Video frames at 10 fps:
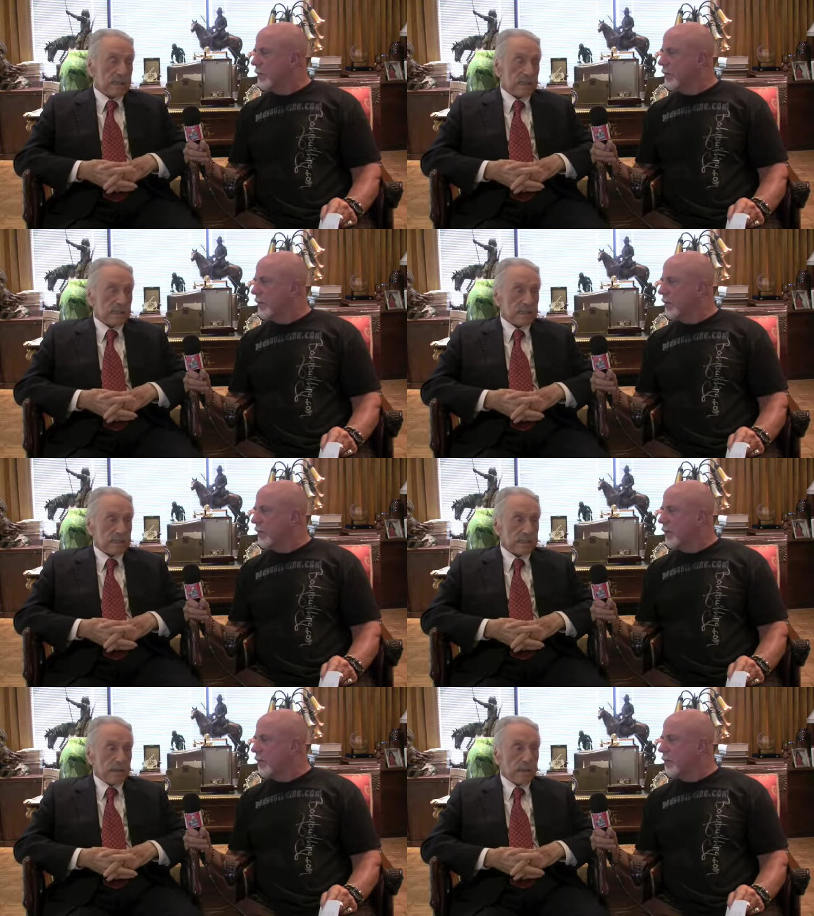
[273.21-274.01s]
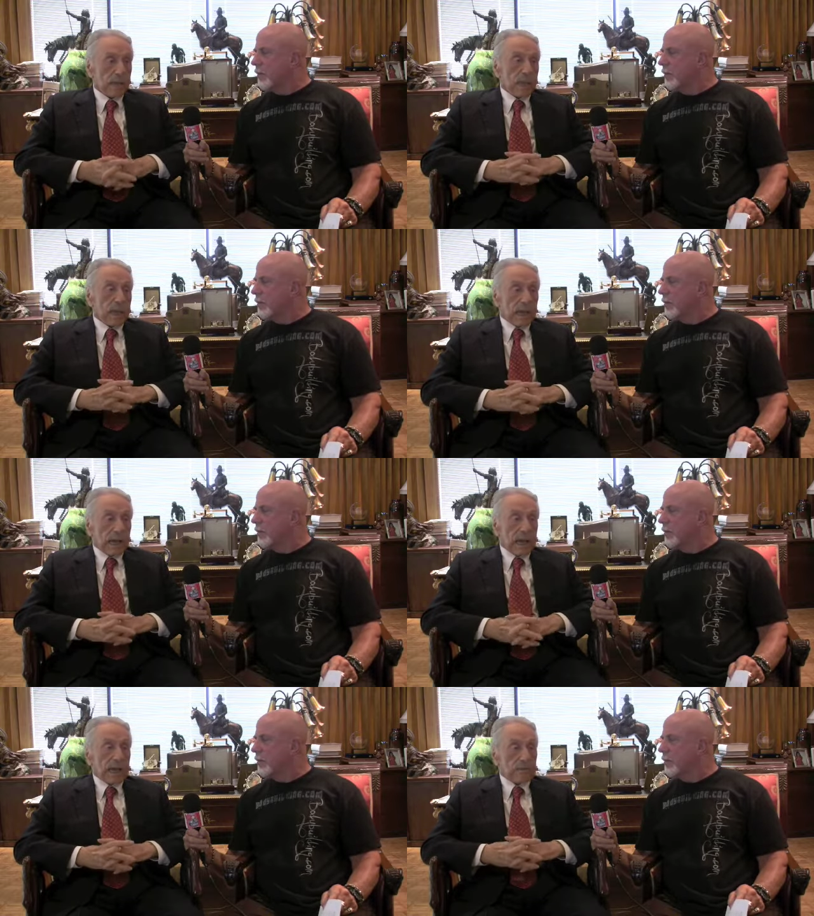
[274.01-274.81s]
Speaker 1: States. Right.
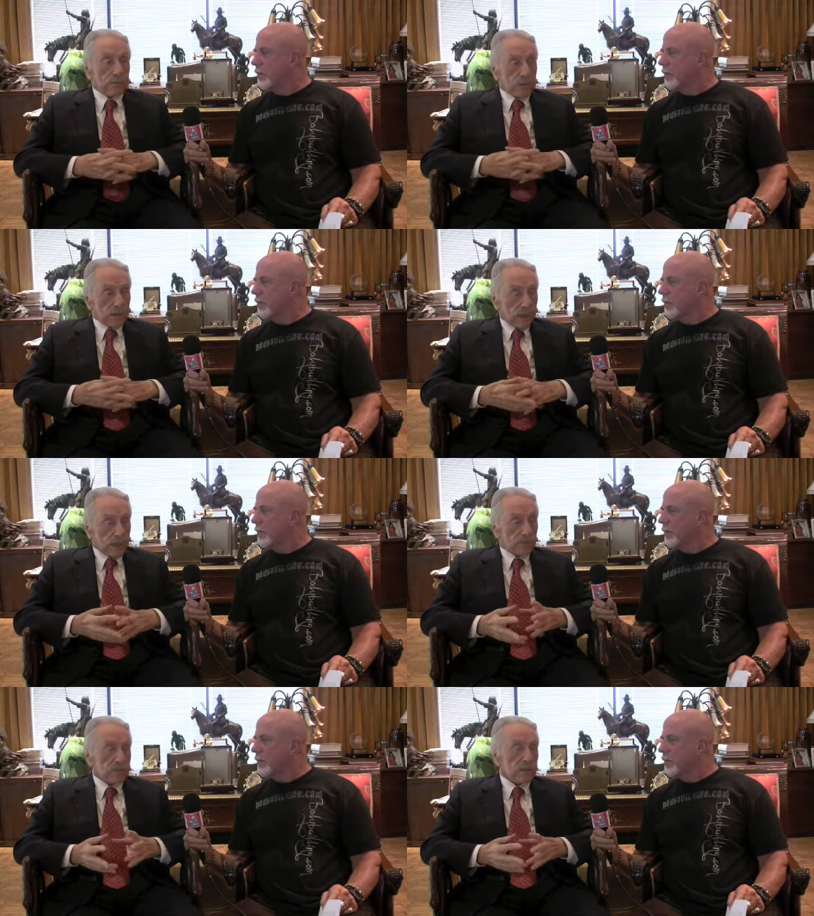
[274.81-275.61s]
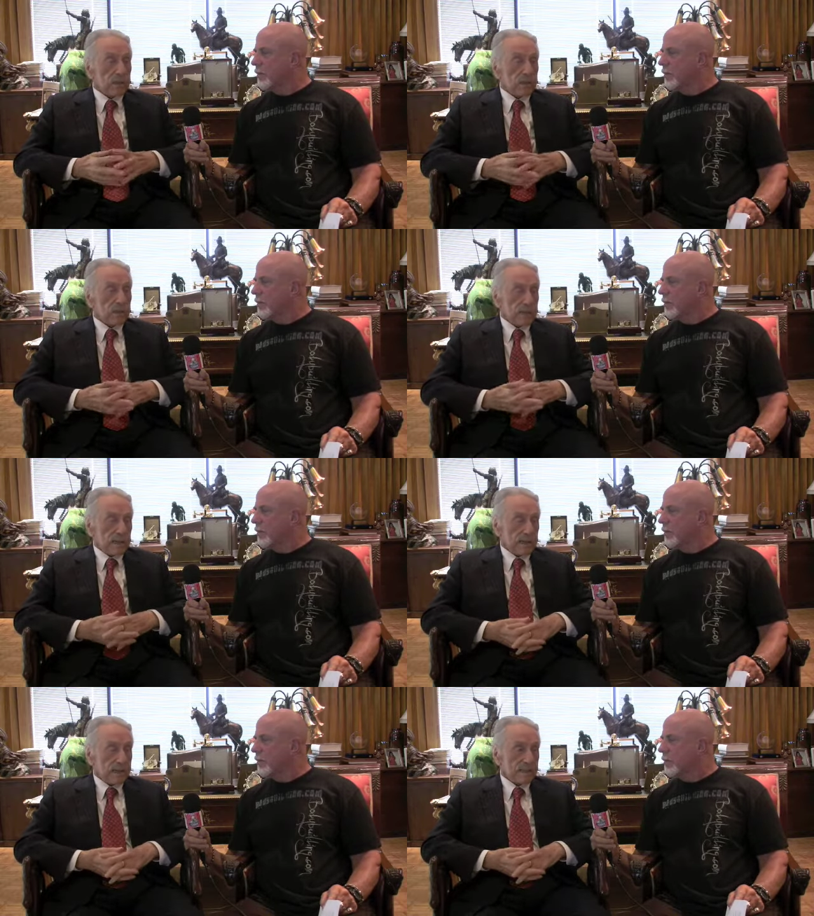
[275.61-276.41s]
And we had the first
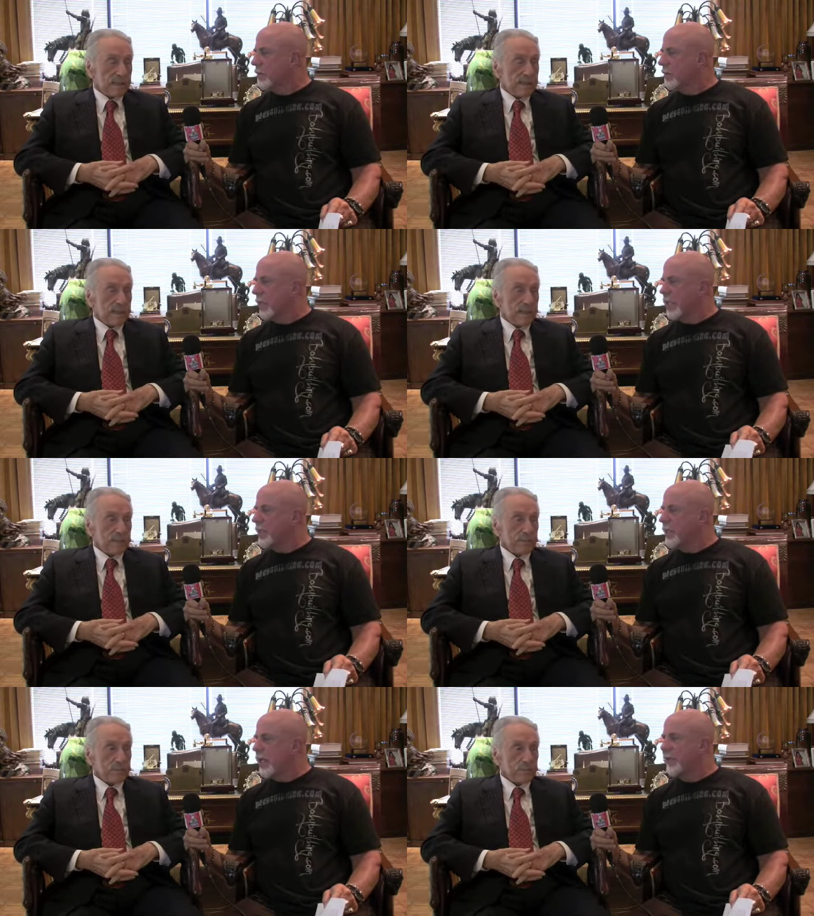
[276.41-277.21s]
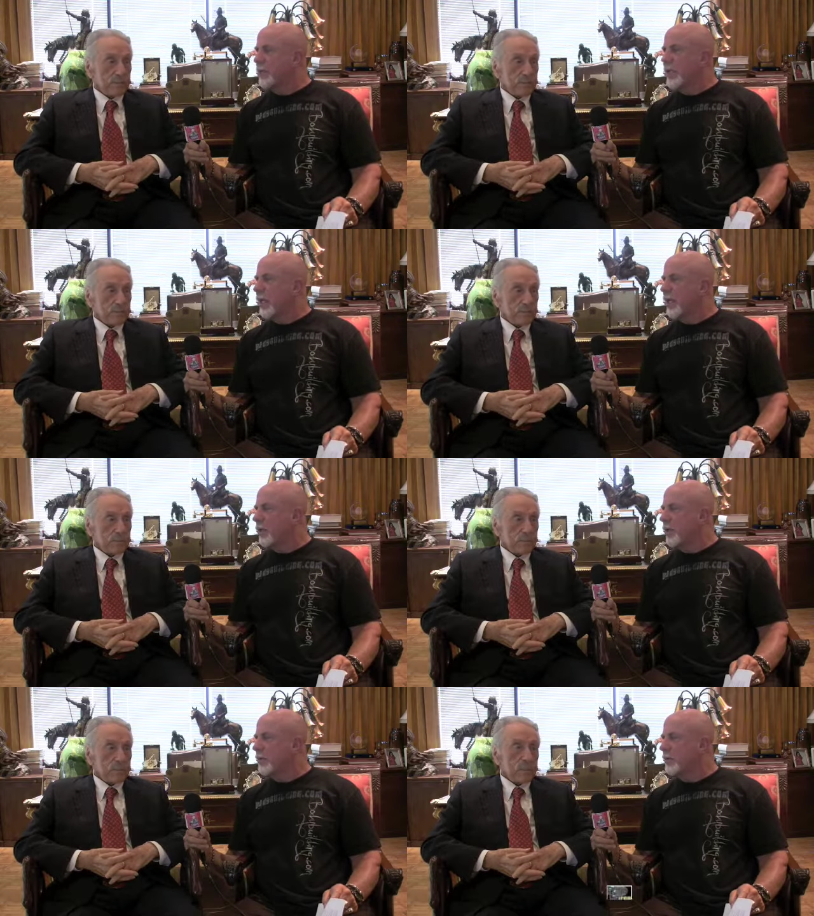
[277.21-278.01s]
contest.
Speaker 2: And it didn't have to be
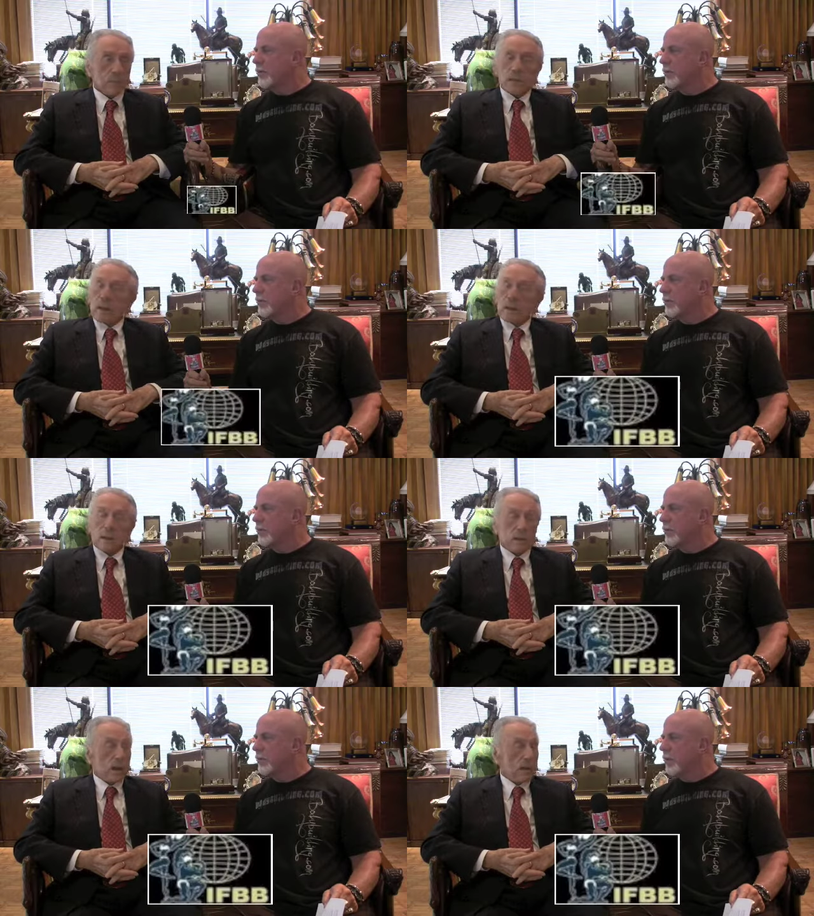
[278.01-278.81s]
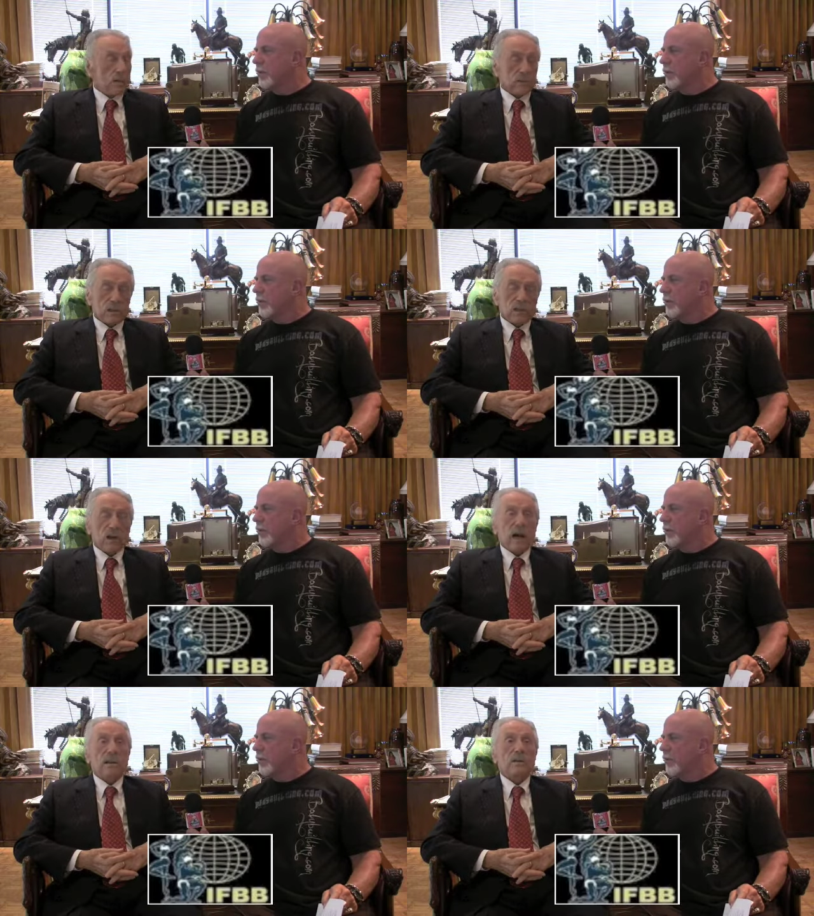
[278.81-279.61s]
AAU.
Speaker 1: No,
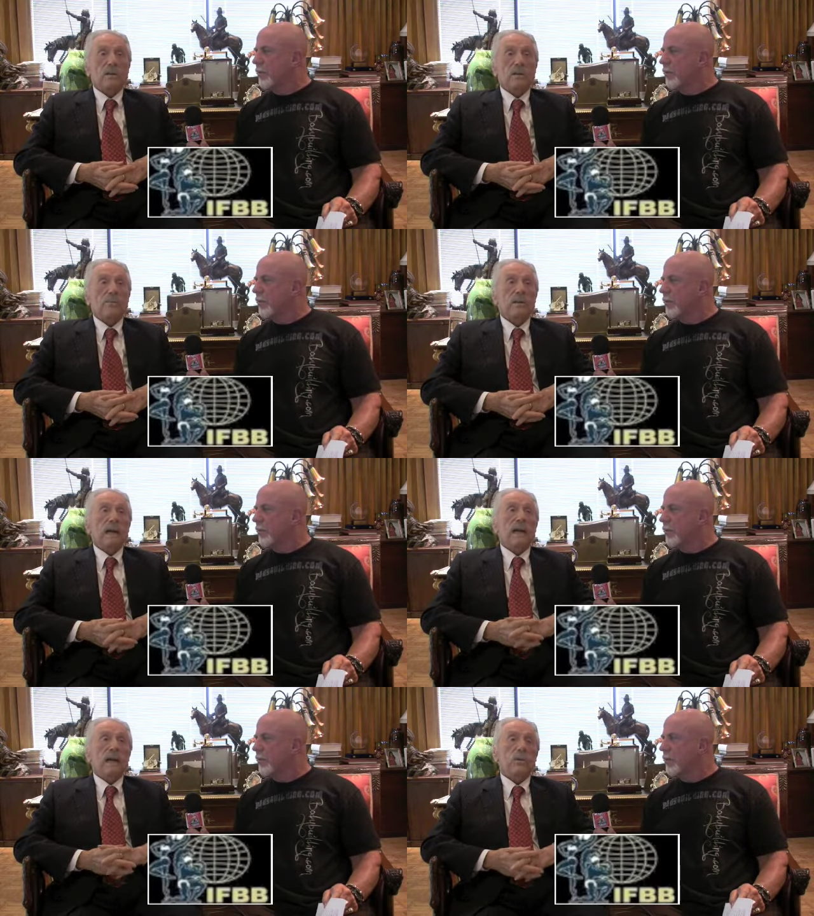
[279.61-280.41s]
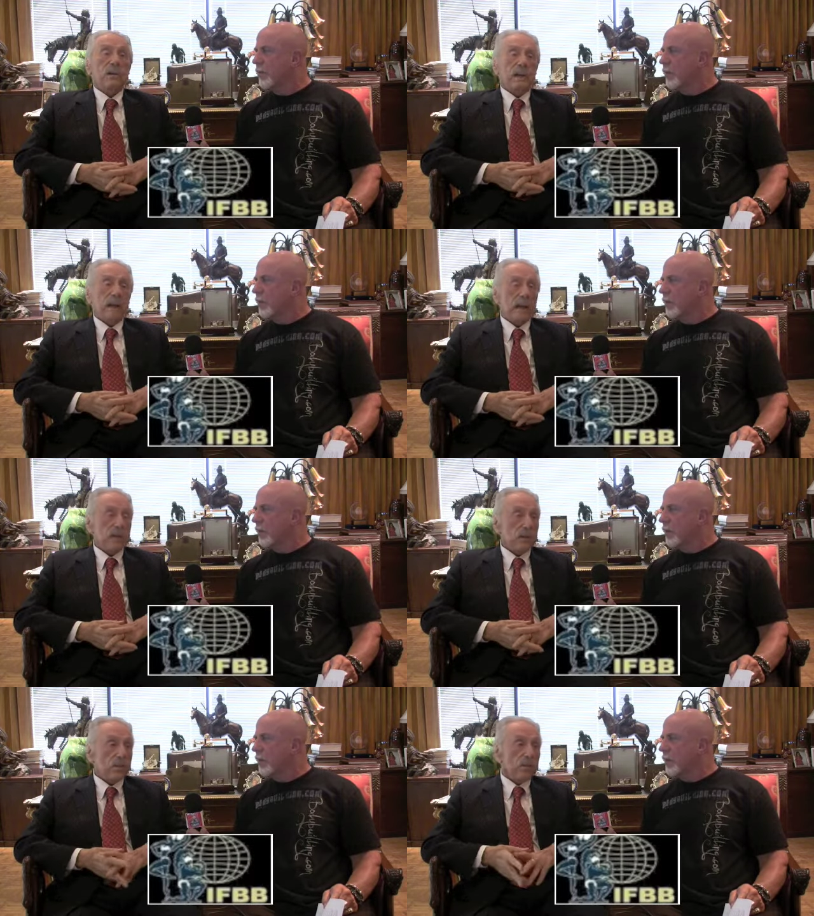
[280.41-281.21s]
I told him, the heck with the
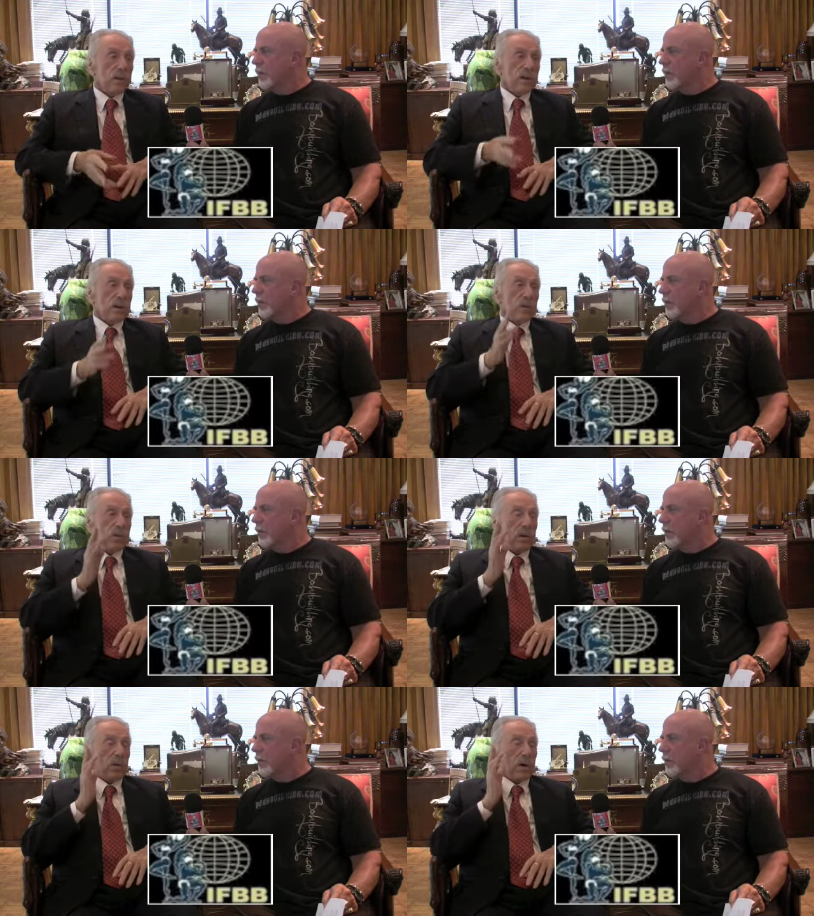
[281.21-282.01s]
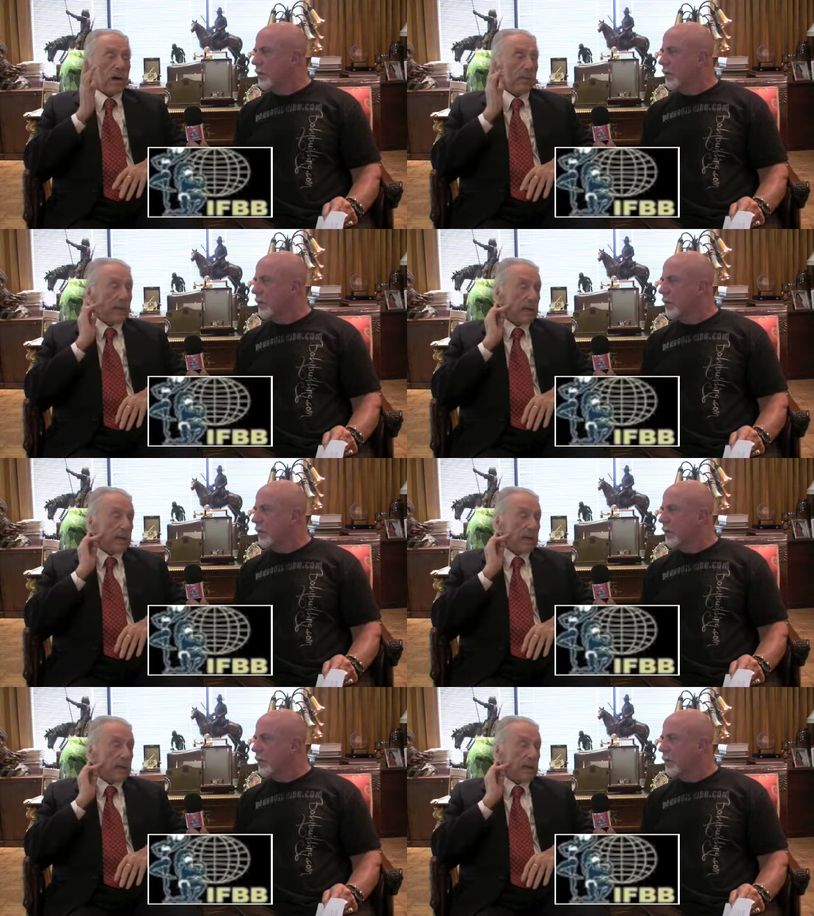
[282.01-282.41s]
AAU. We don't want to be